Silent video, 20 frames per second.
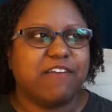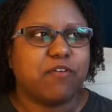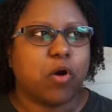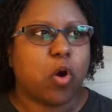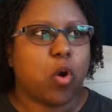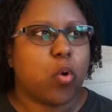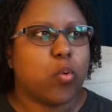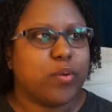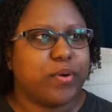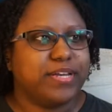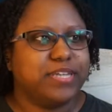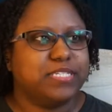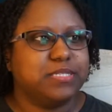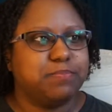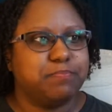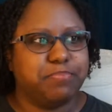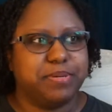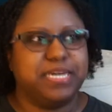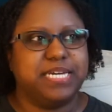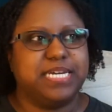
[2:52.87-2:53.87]
I've
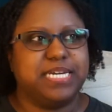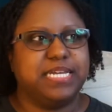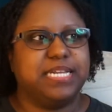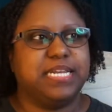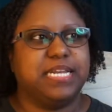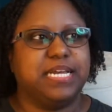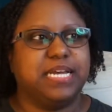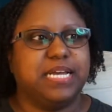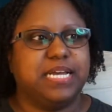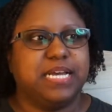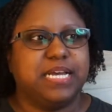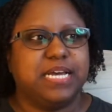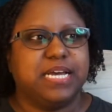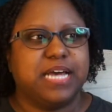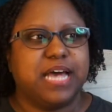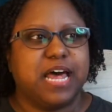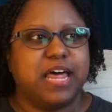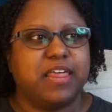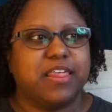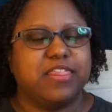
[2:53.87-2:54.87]
always been
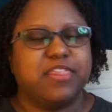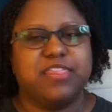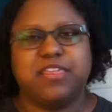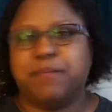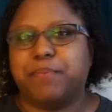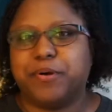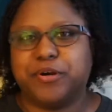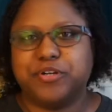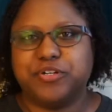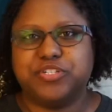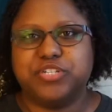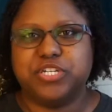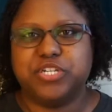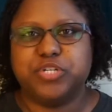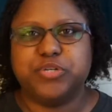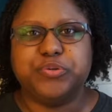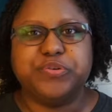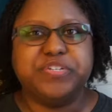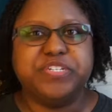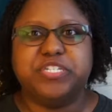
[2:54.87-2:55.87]
the
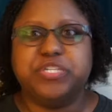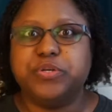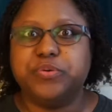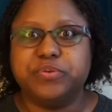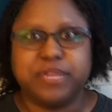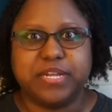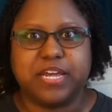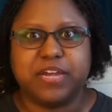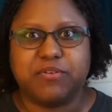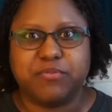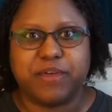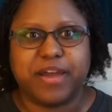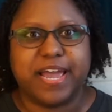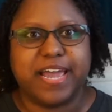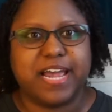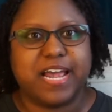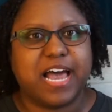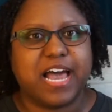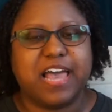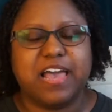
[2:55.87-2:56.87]
person who is unique,
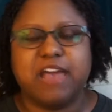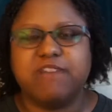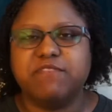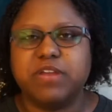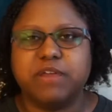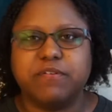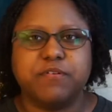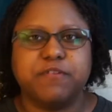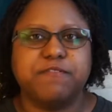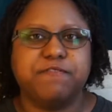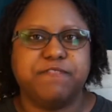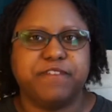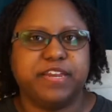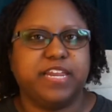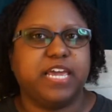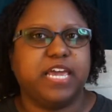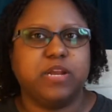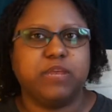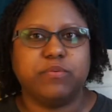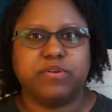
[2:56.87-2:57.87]
right? I've never
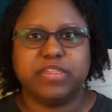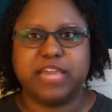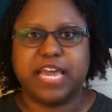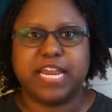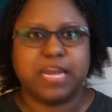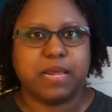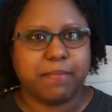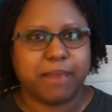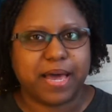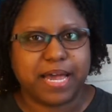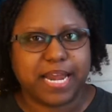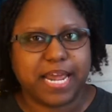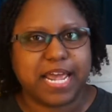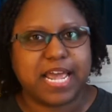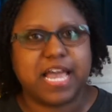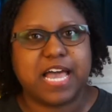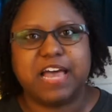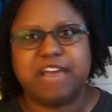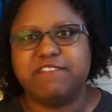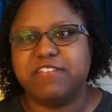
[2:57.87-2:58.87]
fit in with
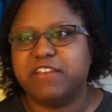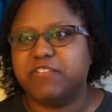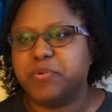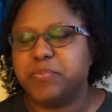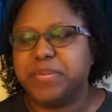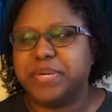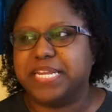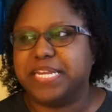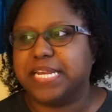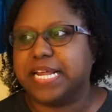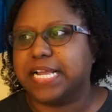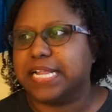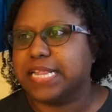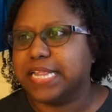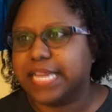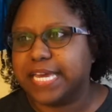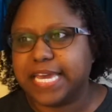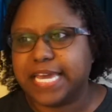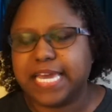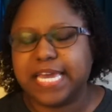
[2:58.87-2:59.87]
anybody. I've never been in a
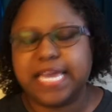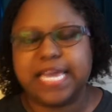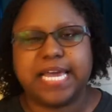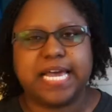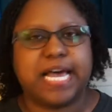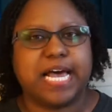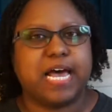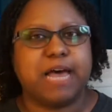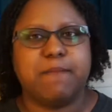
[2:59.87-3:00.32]
clique.